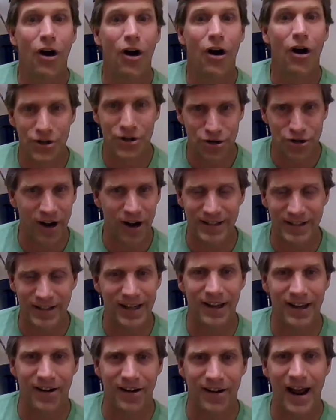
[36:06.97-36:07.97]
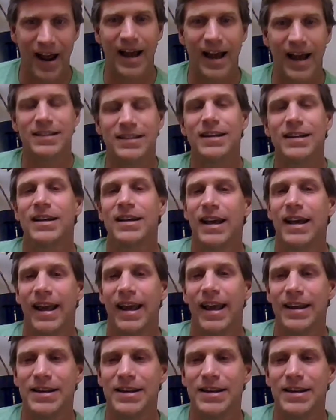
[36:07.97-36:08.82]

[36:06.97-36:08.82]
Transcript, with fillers: are trying to interact. Mm-hmm.